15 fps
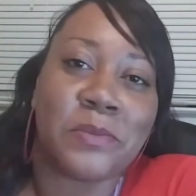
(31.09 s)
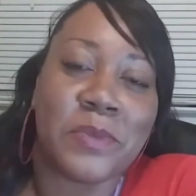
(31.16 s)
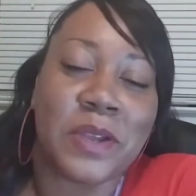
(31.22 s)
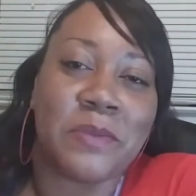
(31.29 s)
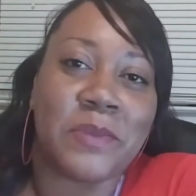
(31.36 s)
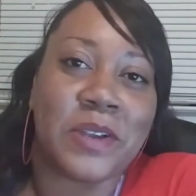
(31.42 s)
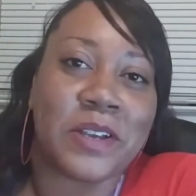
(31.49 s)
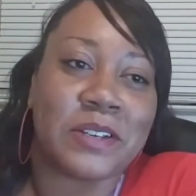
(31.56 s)

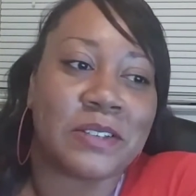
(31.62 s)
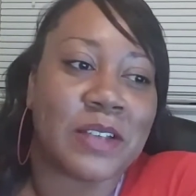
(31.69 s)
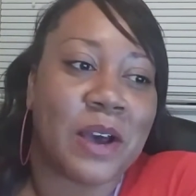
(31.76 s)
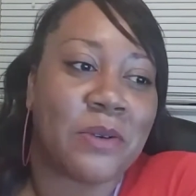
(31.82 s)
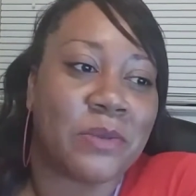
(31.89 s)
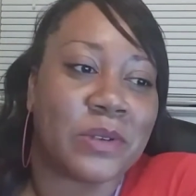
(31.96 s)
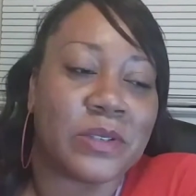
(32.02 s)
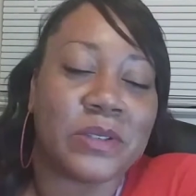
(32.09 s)
me because
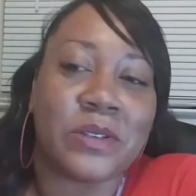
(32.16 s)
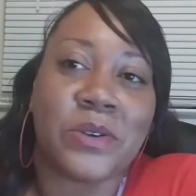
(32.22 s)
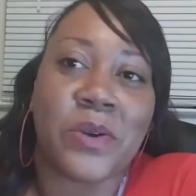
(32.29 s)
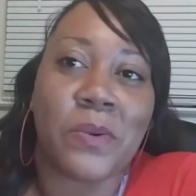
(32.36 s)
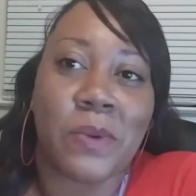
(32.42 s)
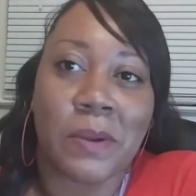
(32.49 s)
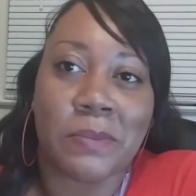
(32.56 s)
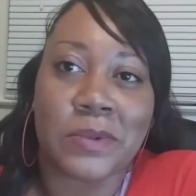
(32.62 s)
I will
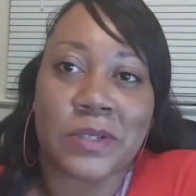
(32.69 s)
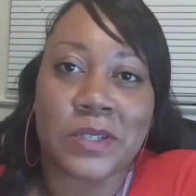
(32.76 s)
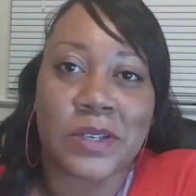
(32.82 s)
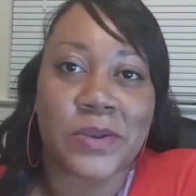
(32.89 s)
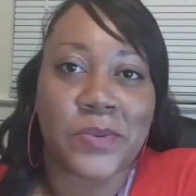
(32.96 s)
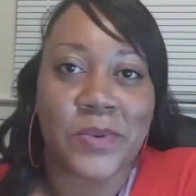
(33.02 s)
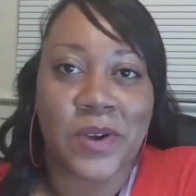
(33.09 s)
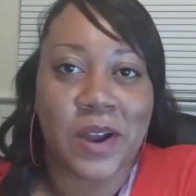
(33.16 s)
still
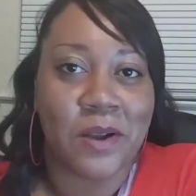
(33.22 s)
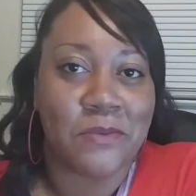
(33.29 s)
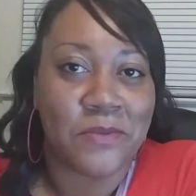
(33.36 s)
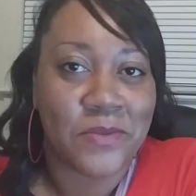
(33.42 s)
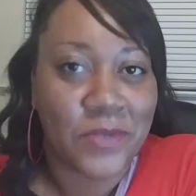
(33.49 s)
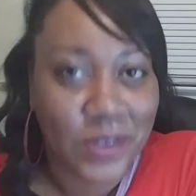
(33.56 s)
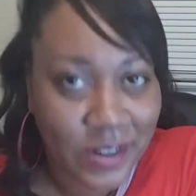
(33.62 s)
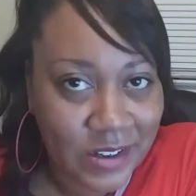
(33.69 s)
represent where I'm
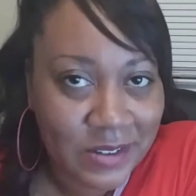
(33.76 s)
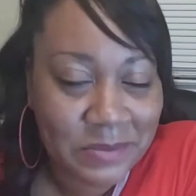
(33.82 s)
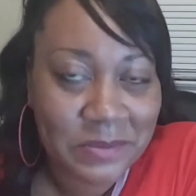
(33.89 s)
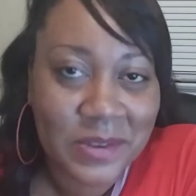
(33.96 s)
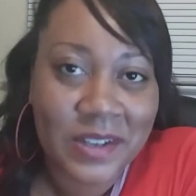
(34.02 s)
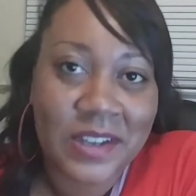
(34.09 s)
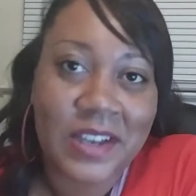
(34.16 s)
from,